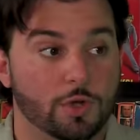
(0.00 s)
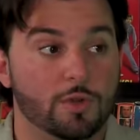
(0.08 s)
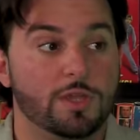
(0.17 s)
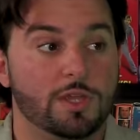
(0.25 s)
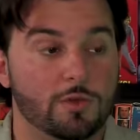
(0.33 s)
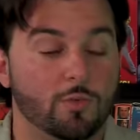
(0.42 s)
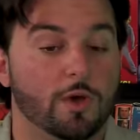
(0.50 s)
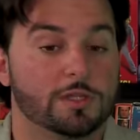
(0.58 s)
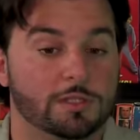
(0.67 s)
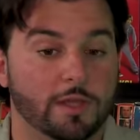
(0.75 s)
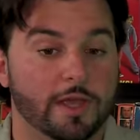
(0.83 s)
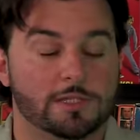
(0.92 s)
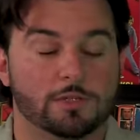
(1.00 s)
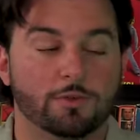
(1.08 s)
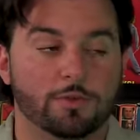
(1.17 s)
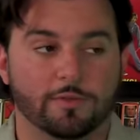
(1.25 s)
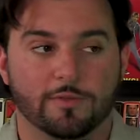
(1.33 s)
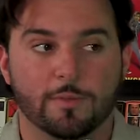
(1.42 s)
So he was Lex
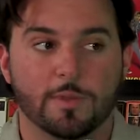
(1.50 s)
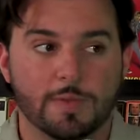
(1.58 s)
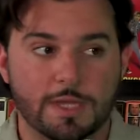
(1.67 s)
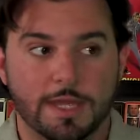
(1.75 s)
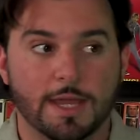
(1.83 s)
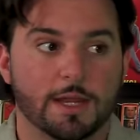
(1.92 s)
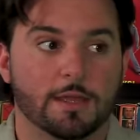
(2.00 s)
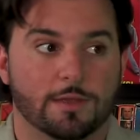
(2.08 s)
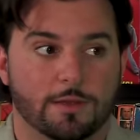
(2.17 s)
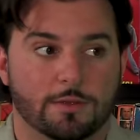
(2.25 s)
Luthor from the beginning.